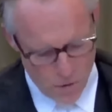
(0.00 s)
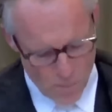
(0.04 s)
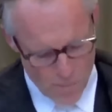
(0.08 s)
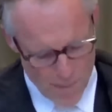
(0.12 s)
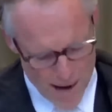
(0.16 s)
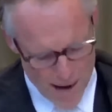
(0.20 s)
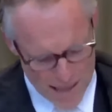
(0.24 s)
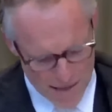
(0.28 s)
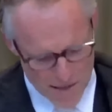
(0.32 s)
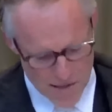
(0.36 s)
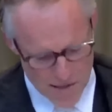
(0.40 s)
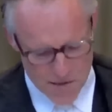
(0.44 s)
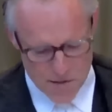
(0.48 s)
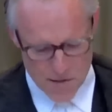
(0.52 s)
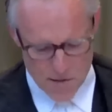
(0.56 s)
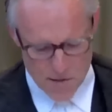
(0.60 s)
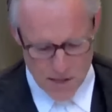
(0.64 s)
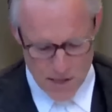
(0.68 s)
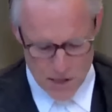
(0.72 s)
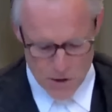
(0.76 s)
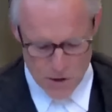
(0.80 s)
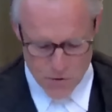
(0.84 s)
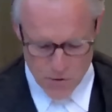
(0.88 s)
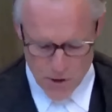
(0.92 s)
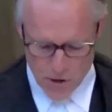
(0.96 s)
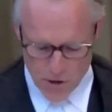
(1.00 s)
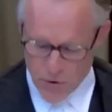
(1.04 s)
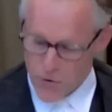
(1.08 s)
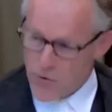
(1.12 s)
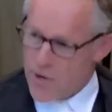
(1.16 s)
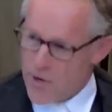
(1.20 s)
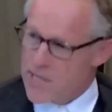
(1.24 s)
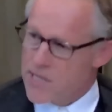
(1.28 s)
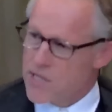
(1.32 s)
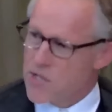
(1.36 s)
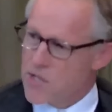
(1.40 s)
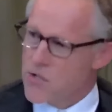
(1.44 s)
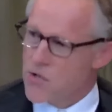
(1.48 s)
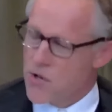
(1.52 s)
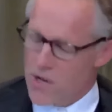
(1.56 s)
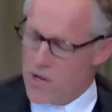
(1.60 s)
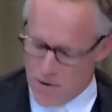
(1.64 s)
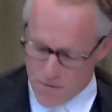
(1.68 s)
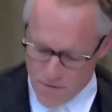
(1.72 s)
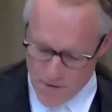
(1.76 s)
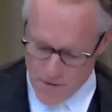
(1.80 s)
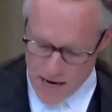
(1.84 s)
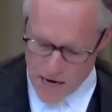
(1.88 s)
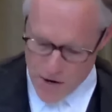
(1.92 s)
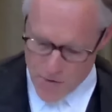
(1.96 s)
For months, Israel
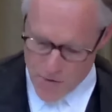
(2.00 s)
threatened to